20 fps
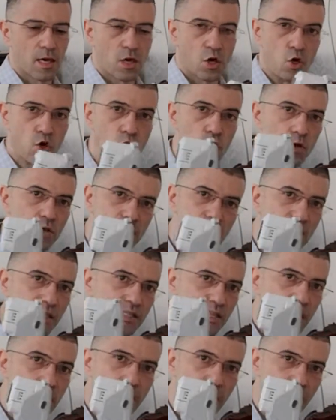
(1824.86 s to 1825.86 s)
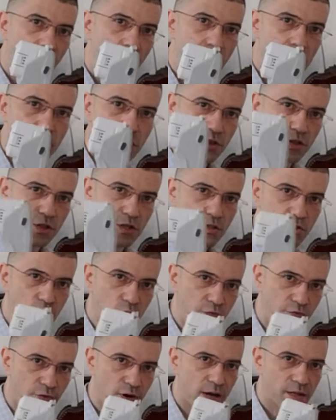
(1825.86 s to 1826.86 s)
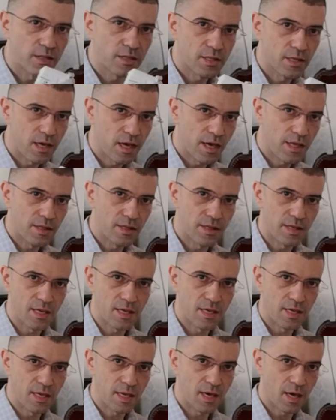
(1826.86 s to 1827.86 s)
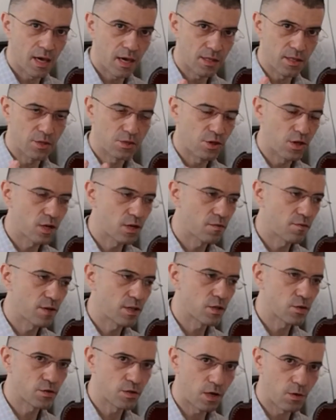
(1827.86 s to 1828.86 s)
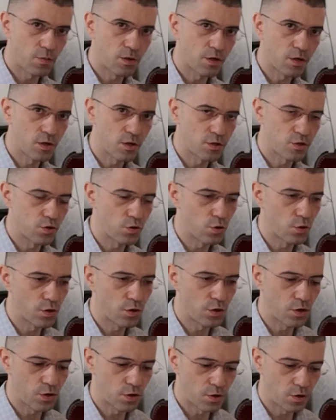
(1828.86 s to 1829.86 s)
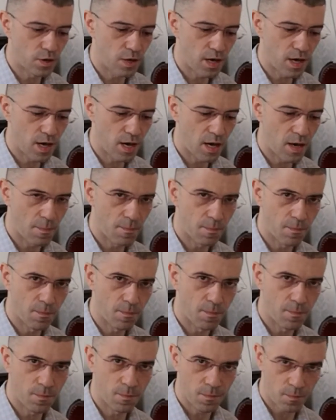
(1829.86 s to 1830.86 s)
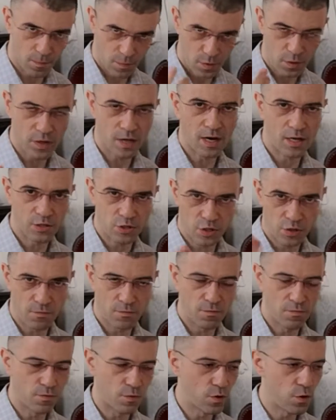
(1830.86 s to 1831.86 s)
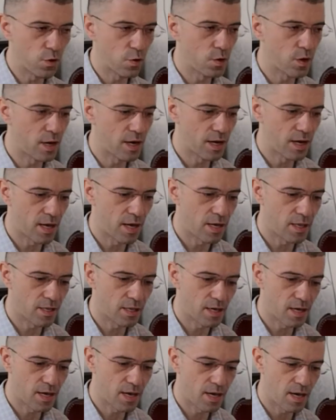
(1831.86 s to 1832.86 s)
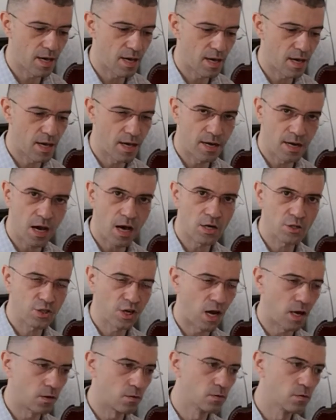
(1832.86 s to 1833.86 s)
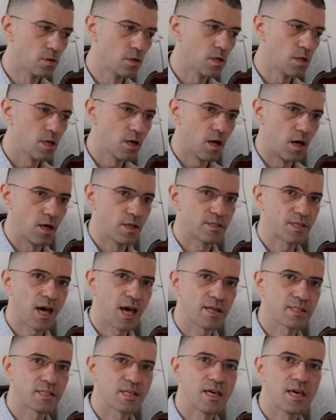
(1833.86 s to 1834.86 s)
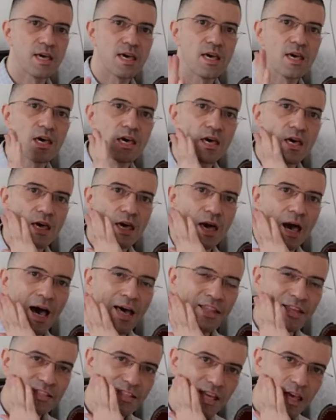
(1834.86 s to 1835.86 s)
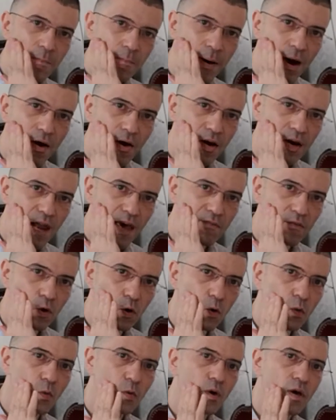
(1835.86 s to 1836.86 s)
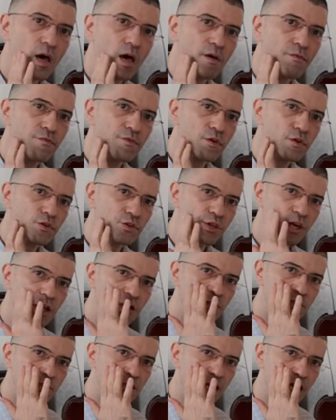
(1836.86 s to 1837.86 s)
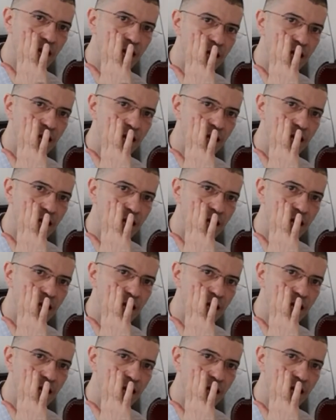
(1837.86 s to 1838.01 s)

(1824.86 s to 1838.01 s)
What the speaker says: using the same cartridge, as you'll find in the training videos that we're going to show you, you can actually view in our channel, is that at the same power level, if you change the